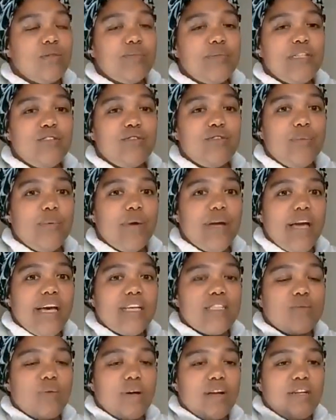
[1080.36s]
will be doing
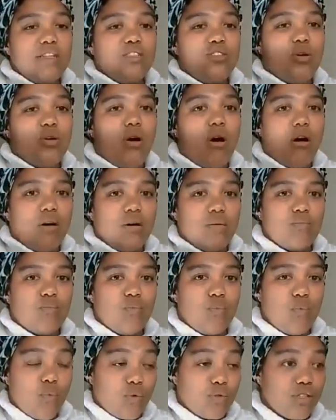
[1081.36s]
as well as your
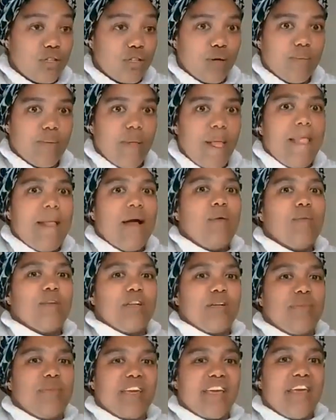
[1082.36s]
wardrobe?
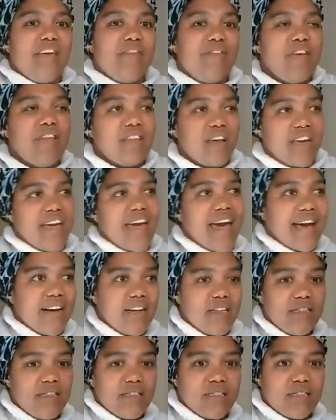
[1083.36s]
Will it be giving the
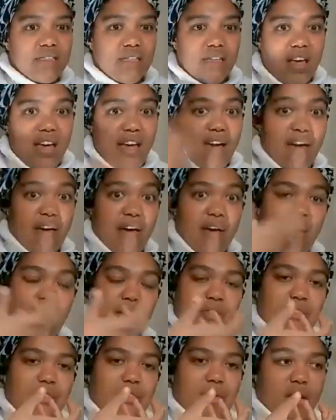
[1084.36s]
characters
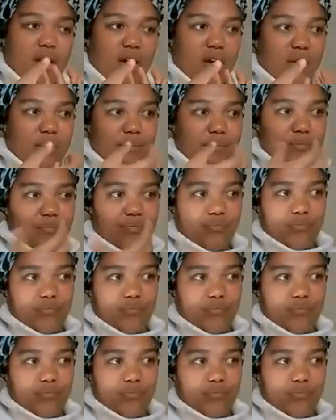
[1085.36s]
the